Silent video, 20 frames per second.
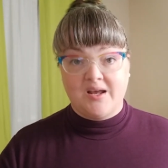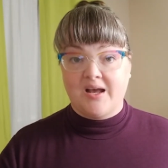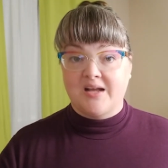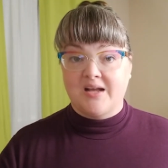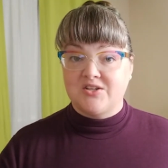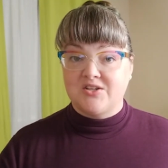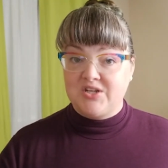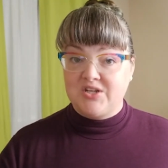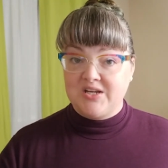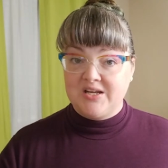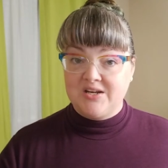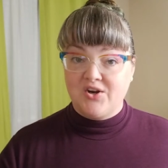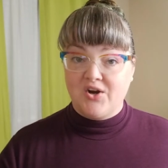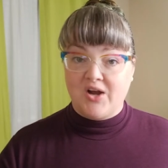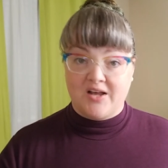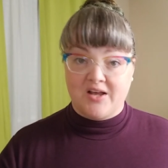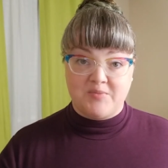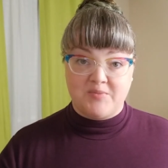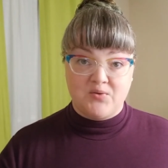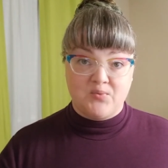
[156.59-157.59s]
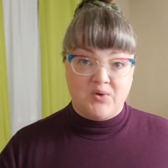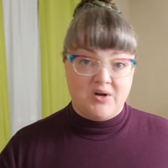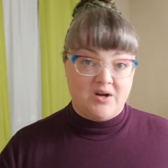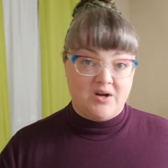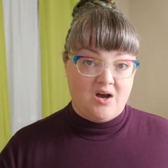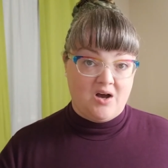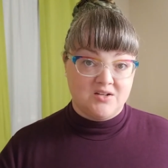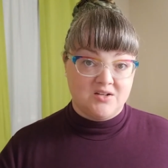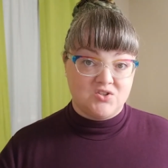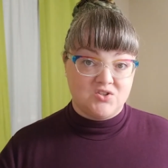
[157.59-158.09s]
And she and her husband went
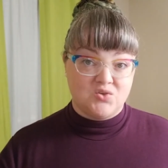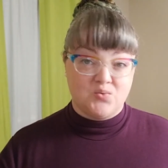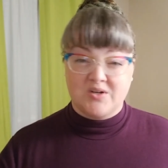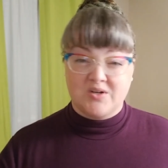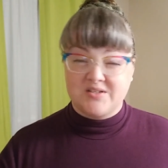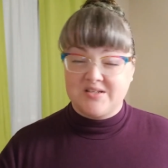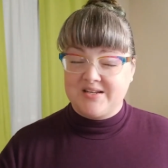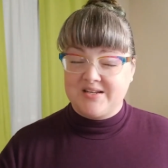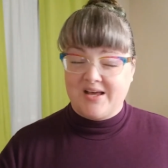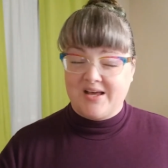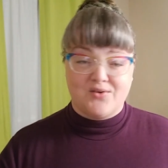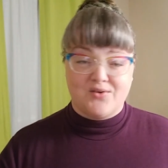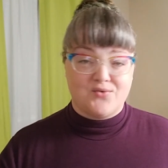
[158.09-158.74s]
on to work together